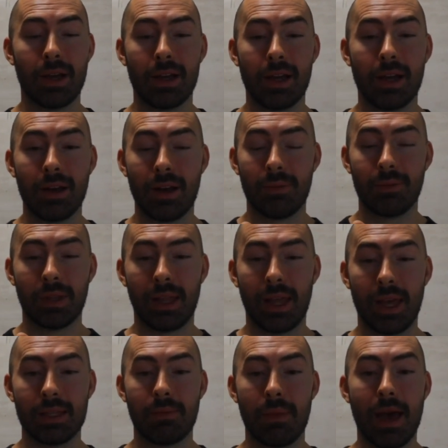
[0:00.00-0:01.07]
cutting up the
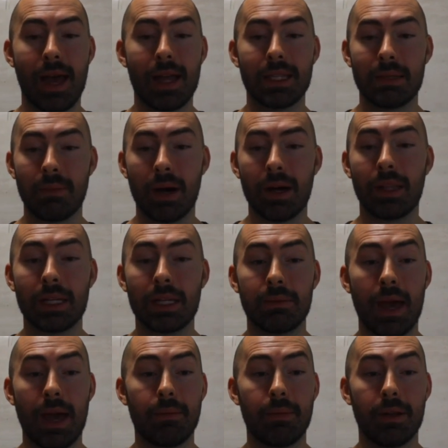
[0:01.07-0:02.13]
land's bad, smuggling's
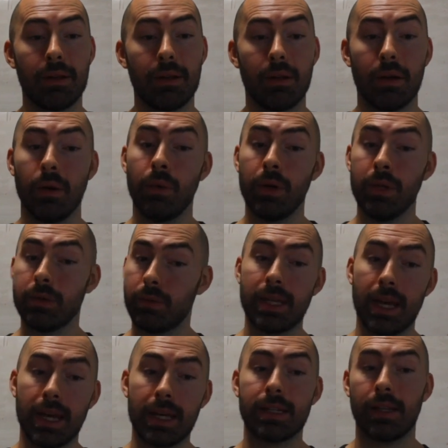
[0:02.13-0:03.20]
bad, but which one's
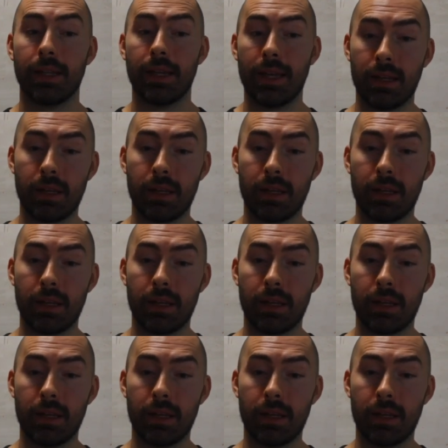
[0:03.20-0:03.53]
actually